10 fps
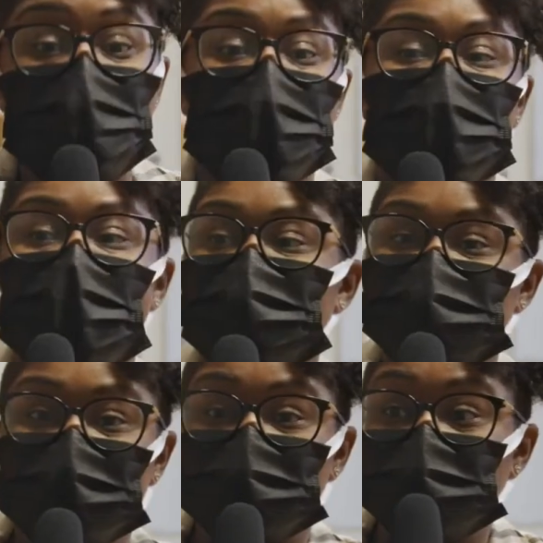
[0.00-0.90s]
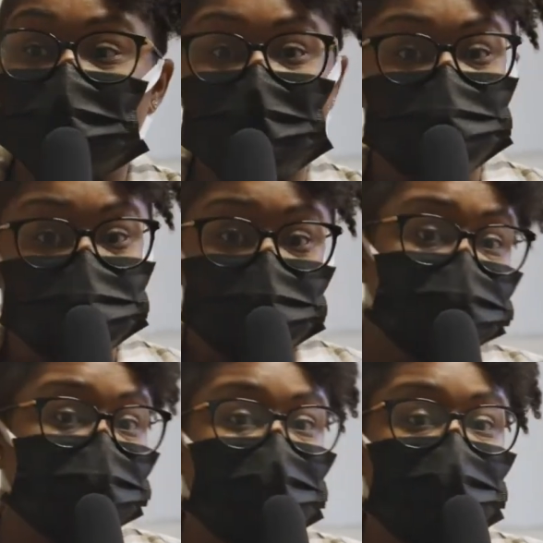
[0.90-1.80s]
we would have several classrooms
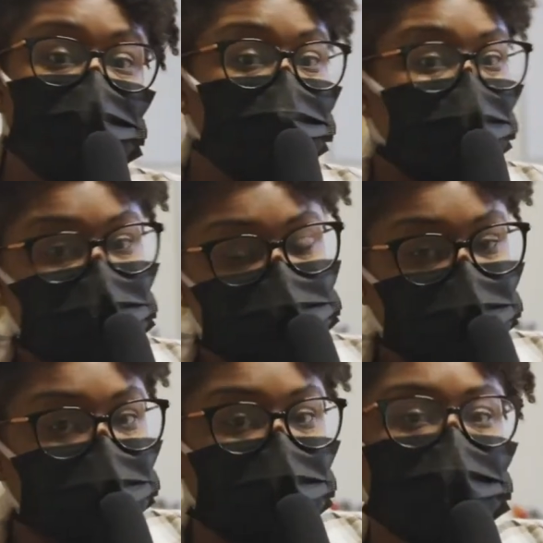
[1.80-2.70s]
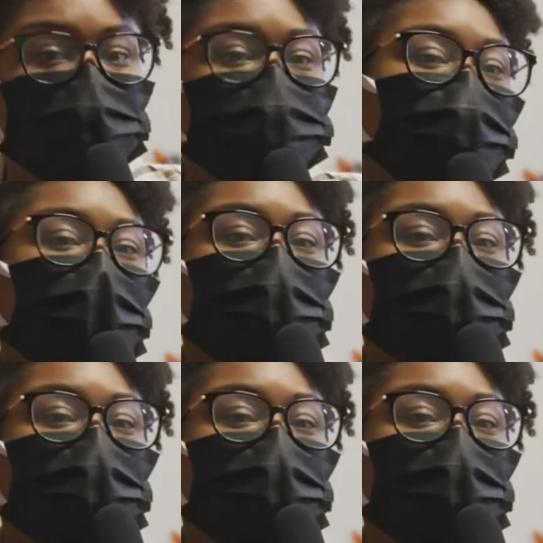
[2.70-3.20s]
running with bass over here to my